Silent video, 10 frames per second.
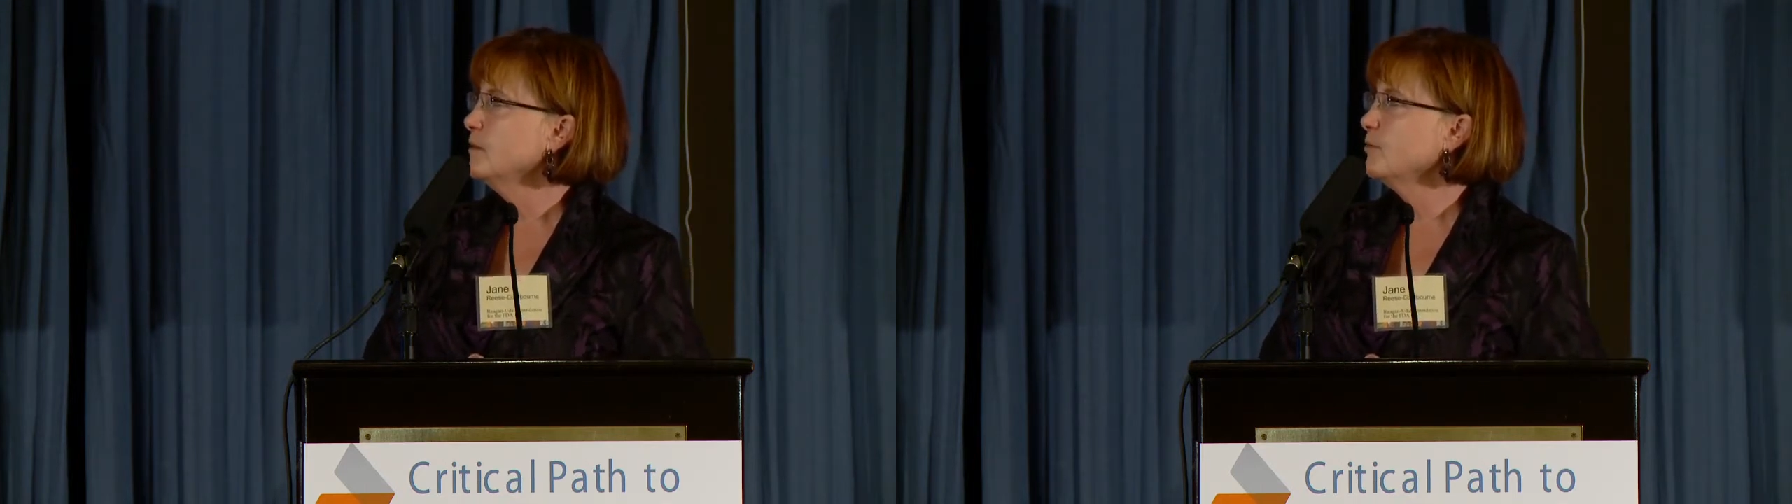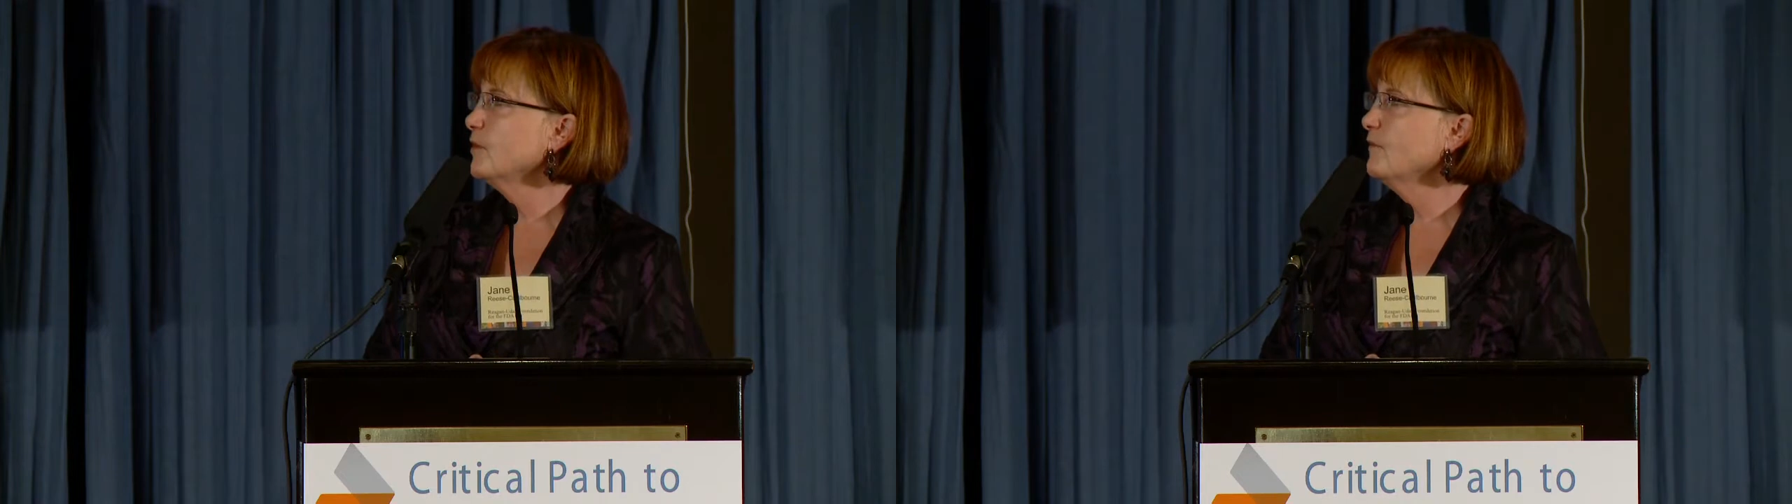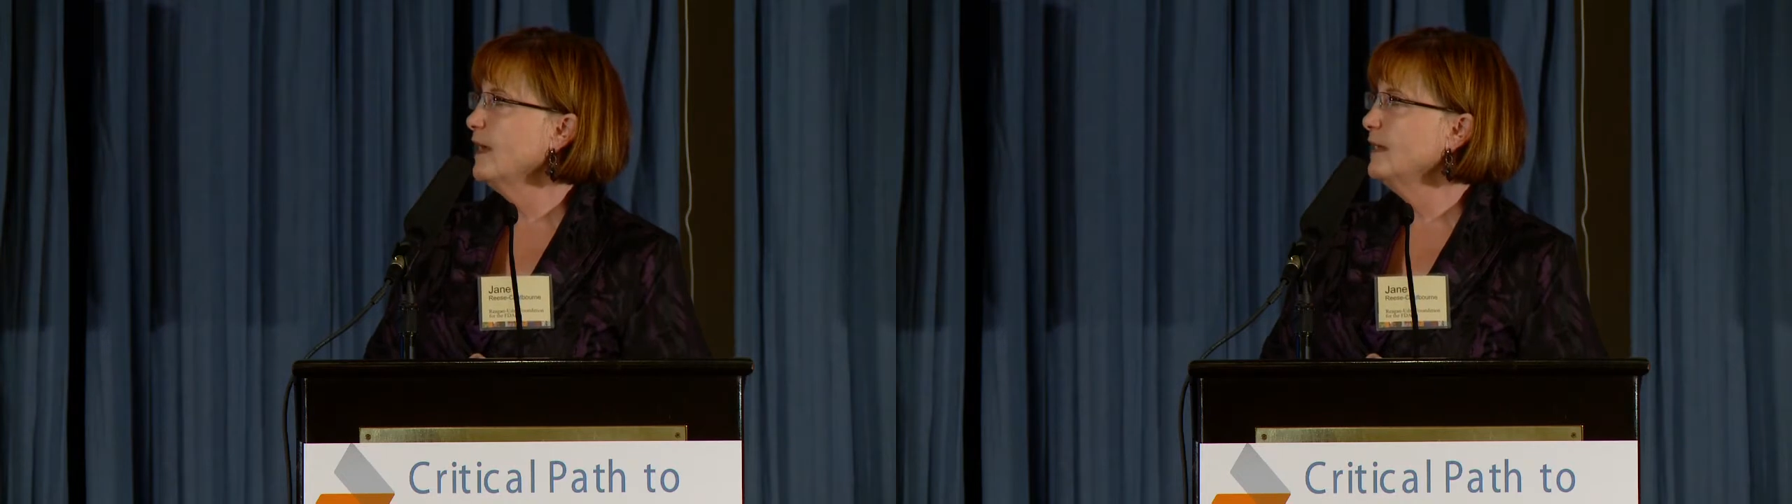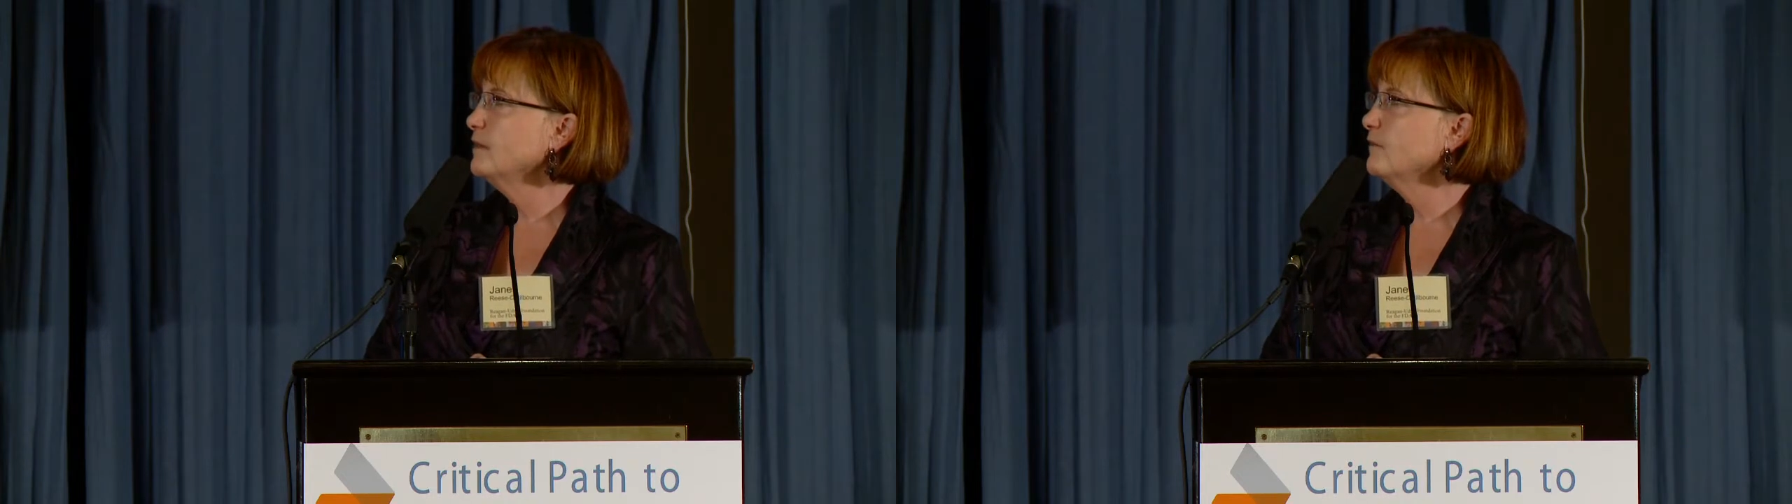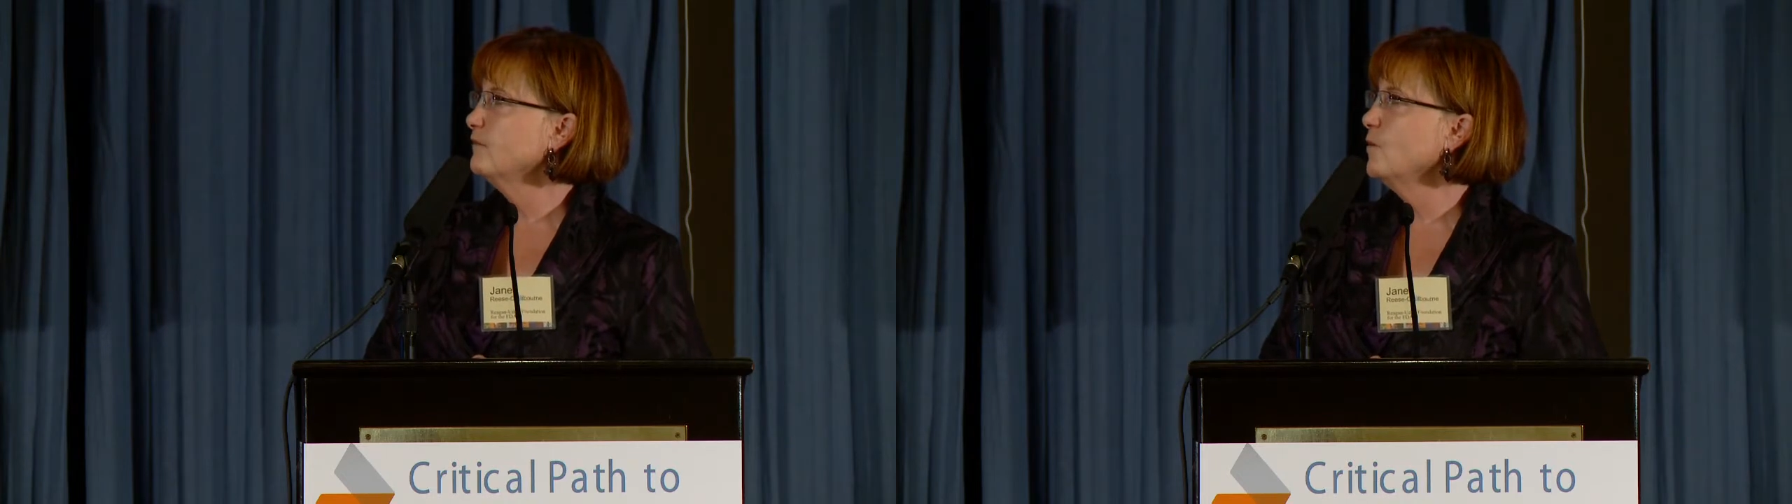
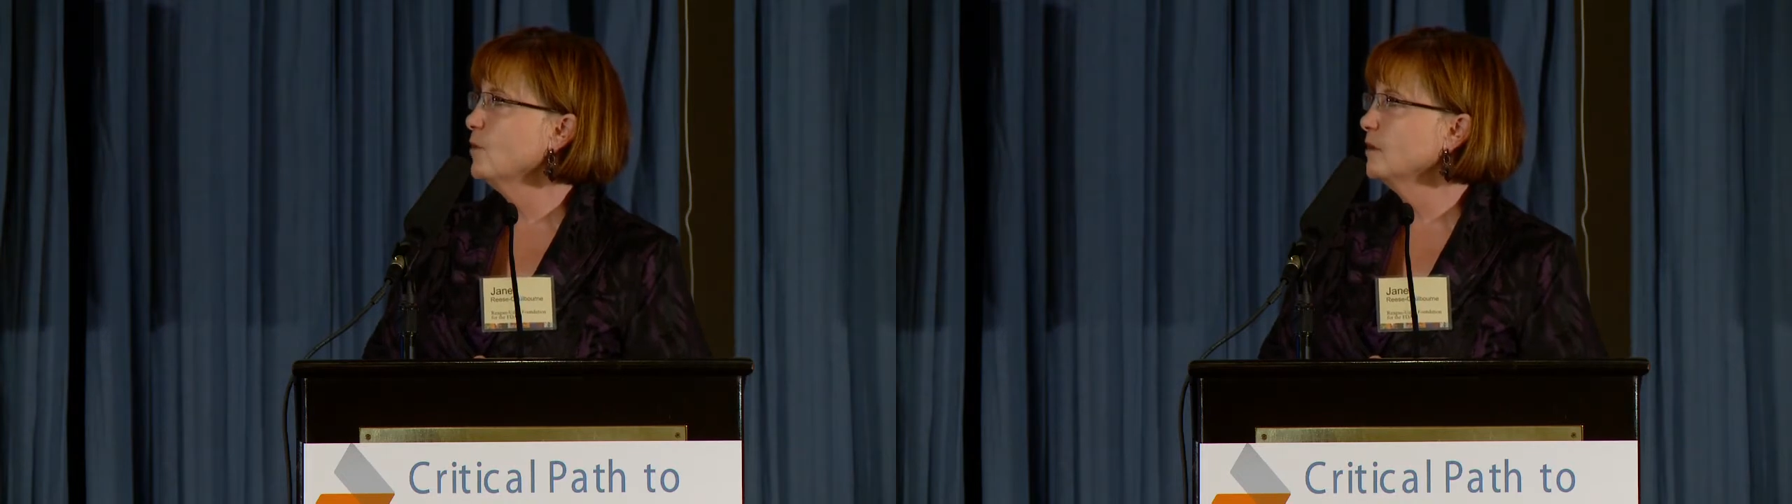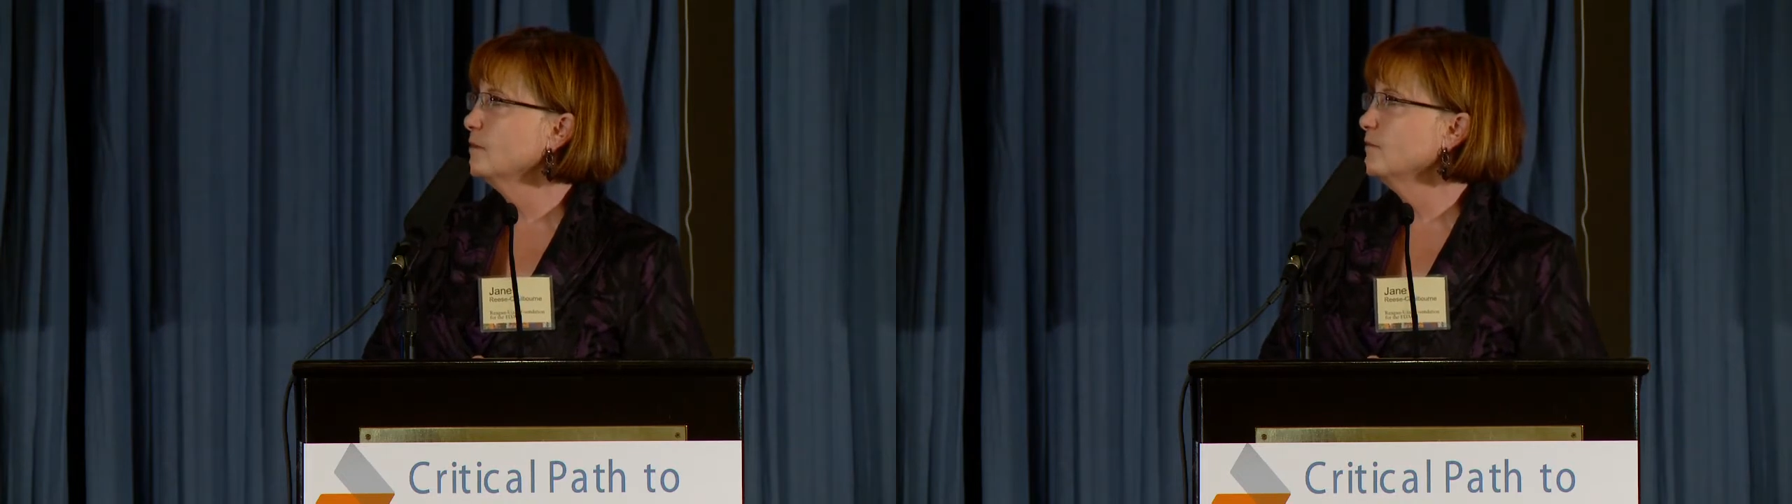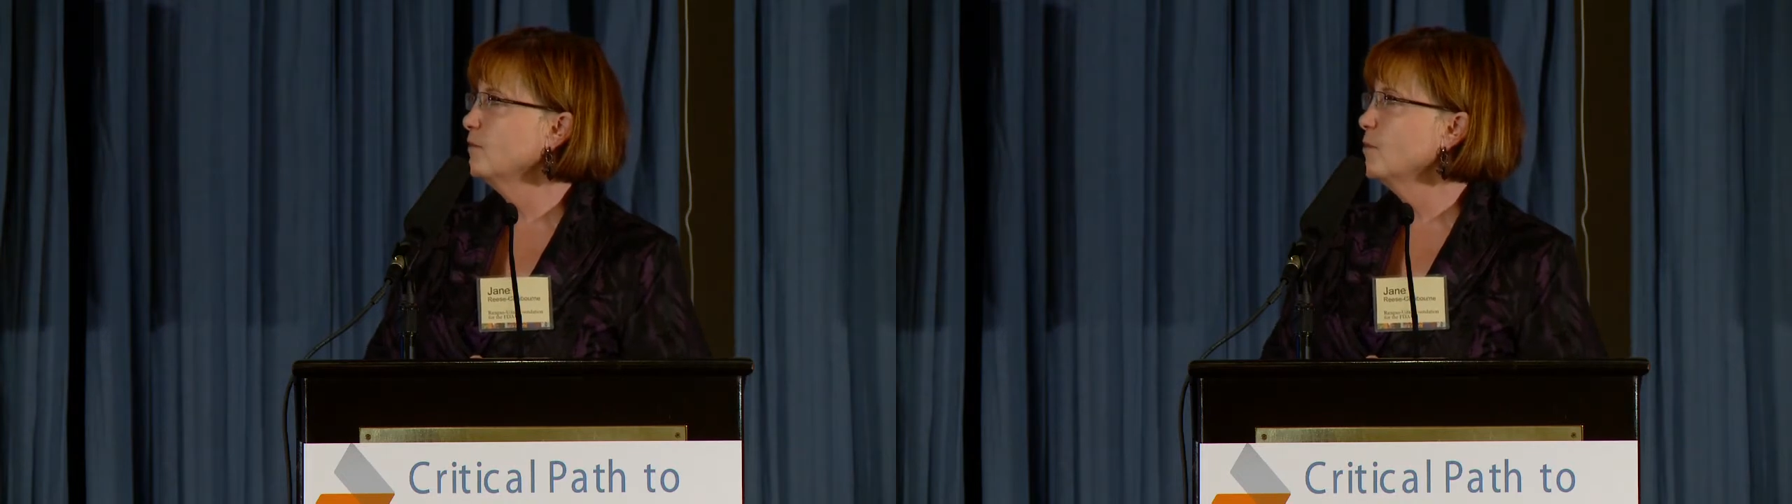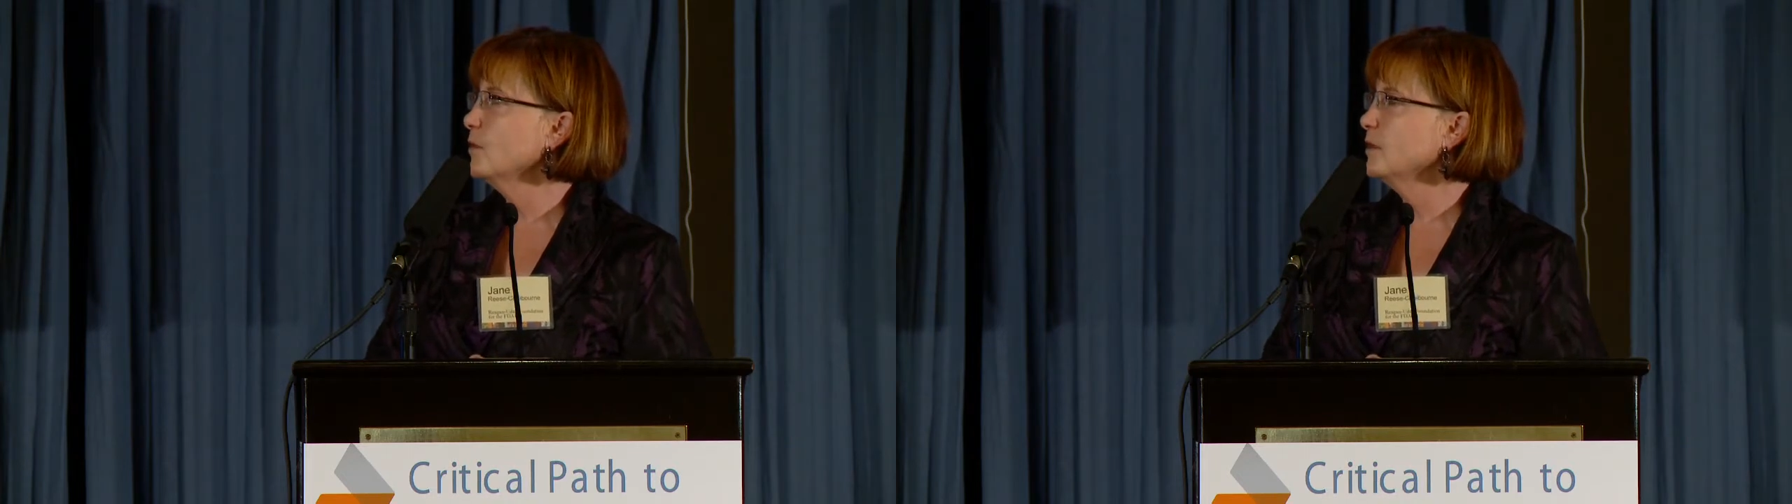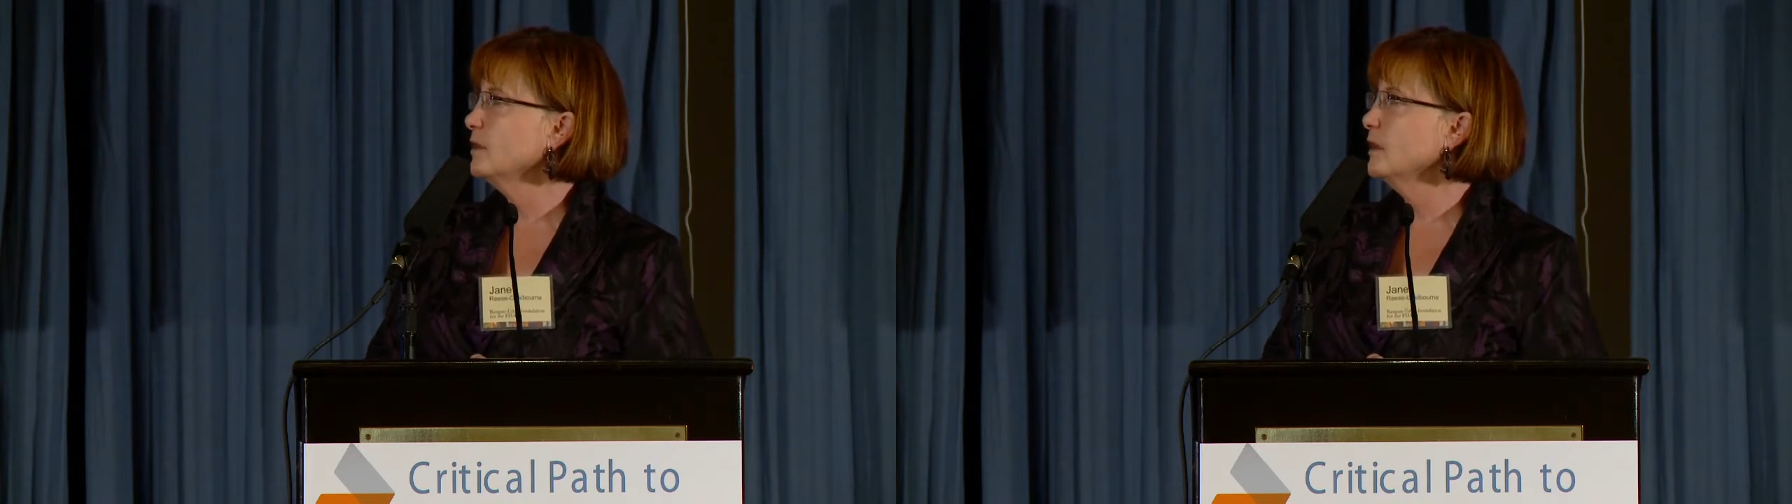provided a forum for